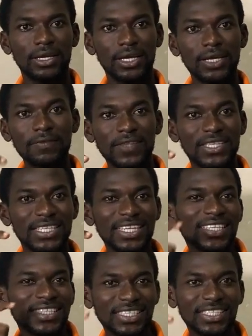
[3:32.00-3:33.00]
if there's
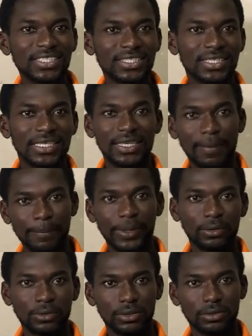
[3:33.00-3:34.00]
any changes in the
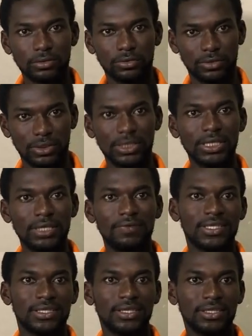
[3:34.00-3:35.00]
build, So if
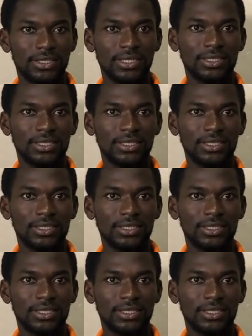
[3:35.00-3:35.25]
there's any